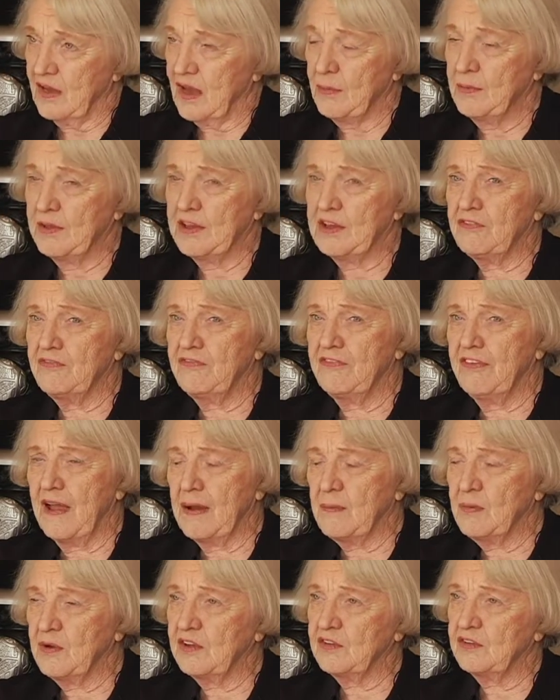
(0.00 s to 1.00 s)
I mean, the
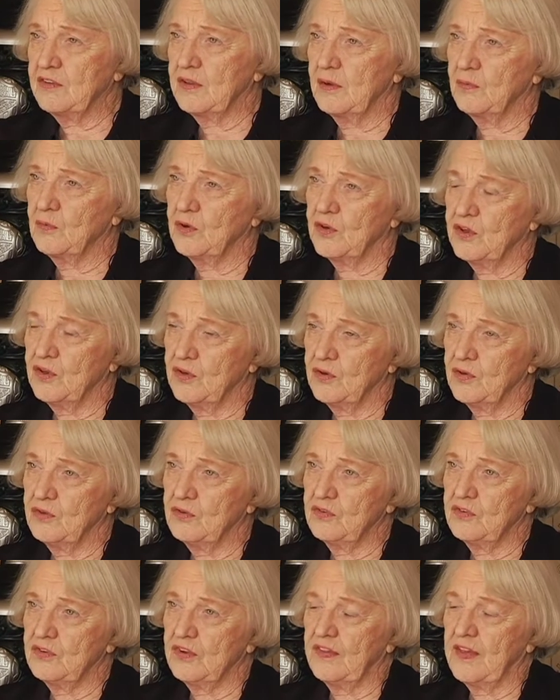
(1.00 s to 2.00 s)
fabrics that were
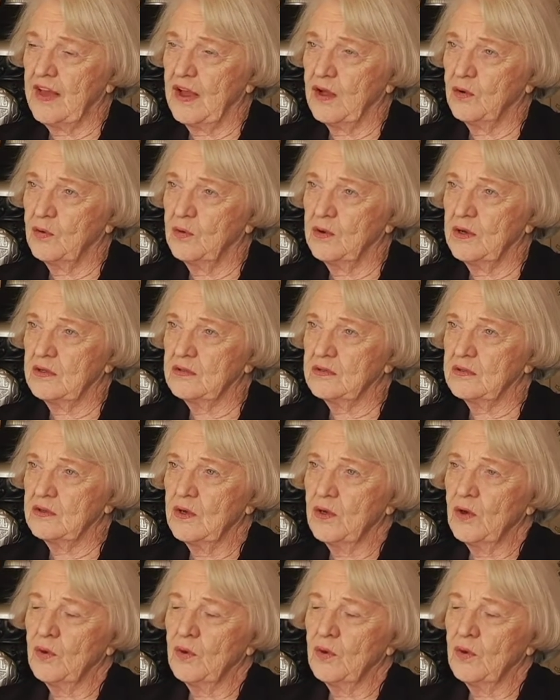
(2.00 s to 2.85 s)
used in that quilt